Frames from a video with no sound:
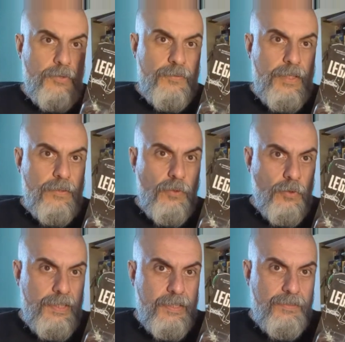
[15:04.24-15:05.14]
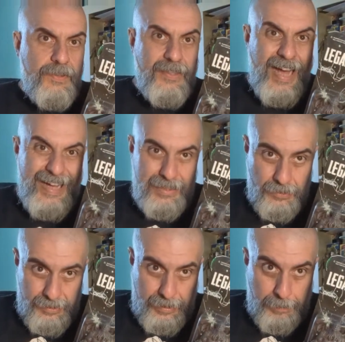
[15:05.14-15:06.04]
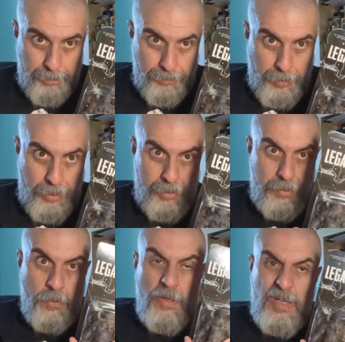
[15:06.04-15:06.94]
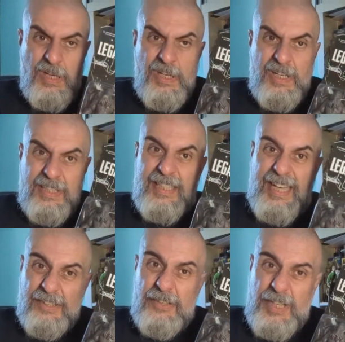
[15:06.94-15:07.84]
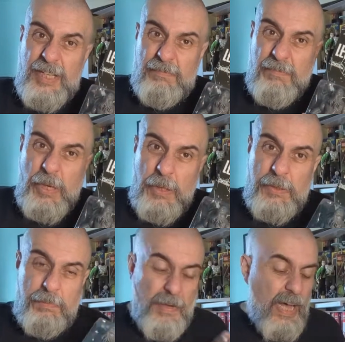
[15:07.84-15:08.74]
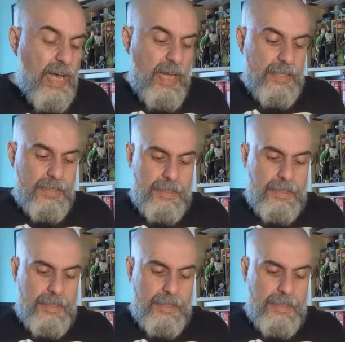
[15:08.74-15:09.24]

figures, all 6 figures, are on the same price. So this is actually not bad.